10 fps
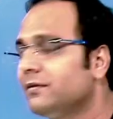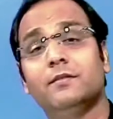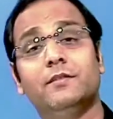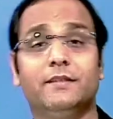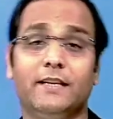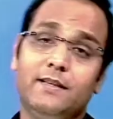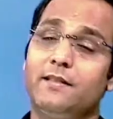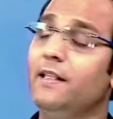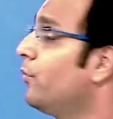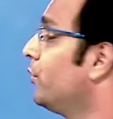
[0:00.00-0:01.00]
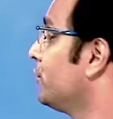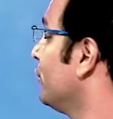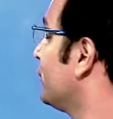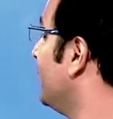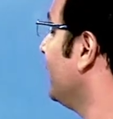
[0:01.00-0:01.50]
since there was no
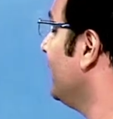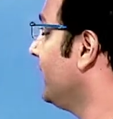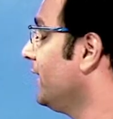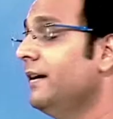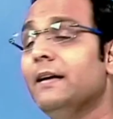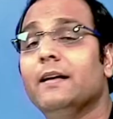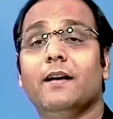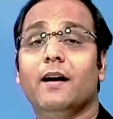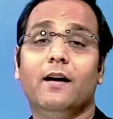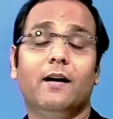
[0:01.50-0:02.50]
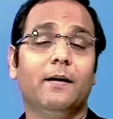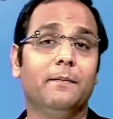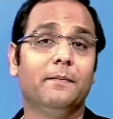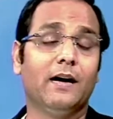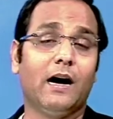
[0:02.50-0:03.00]
certainty,
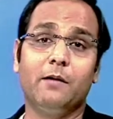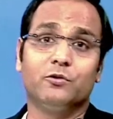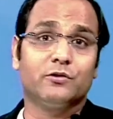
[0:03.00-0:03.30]
I was